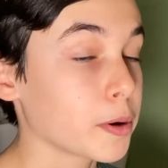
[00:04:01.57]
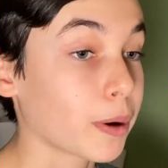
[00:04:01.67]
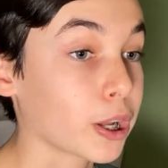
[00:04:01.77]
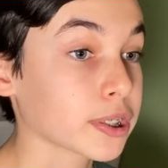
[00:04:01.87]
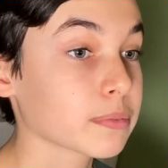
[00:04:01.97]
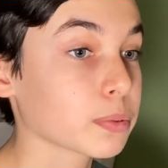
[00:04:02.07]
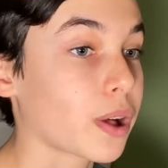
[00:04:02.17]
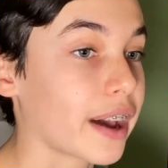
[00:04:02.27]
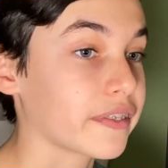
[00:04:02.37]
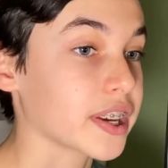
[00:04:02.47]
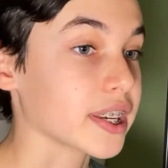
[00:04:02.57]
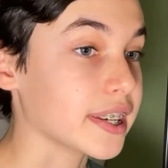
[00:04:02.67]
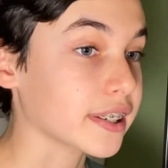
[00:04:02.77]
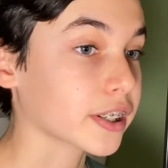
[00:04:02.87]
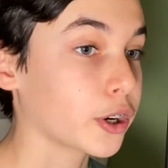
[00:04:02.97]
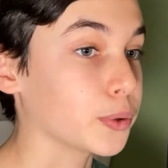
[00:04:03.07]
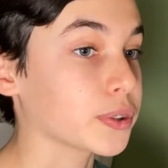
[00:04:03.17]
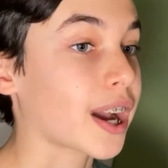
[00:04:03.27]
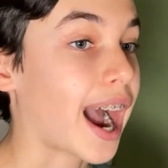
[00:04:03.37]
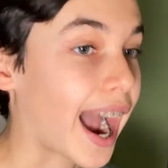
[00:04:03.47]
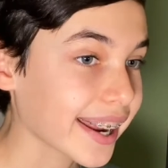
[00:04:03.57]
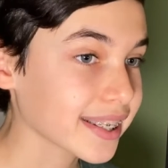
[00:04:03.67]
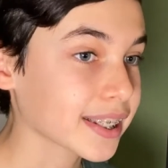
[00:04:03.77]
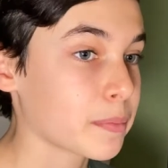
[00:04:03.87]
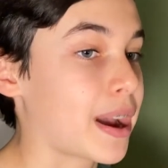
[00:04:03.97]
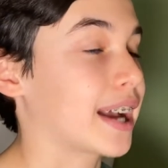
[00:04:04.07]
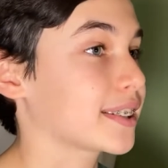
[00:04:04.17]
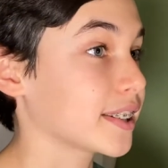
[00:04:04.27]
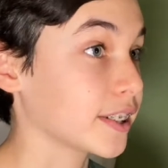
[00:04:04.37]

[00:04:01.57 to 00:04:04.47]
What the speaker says: Balsams will have the East Coast's highest capacity